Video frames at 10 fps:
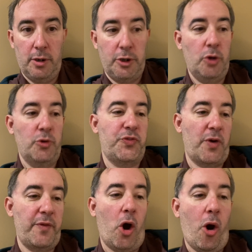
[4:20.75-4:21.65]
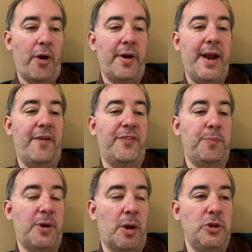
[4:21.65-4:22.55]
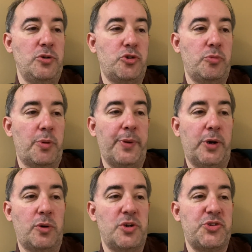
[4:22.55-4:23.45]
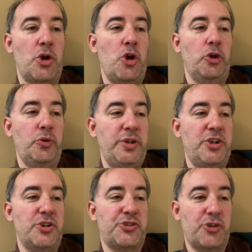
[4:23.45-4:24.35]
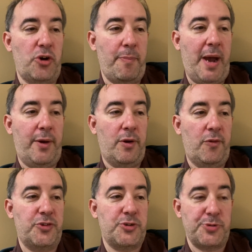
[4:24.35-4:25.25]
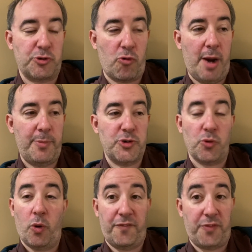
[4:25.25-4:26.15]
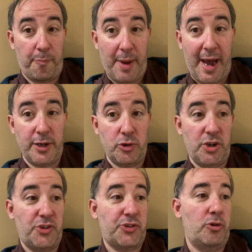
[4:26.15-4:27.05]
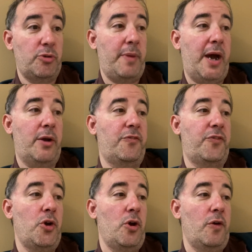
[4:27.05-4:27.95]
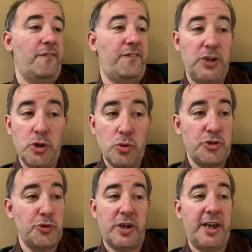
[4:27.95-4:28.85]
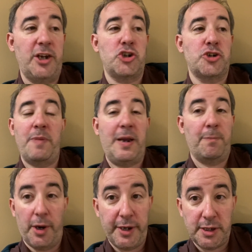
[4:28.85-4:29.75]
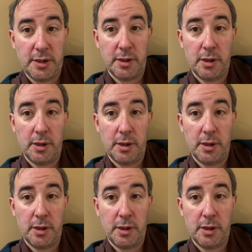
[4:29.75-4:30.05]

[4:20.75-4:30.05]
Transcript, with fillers: You know, it's very harder now to become a YouTuber because you need a certain amount of subscribers off the bat. You need a certain amount of views. You can't just make money.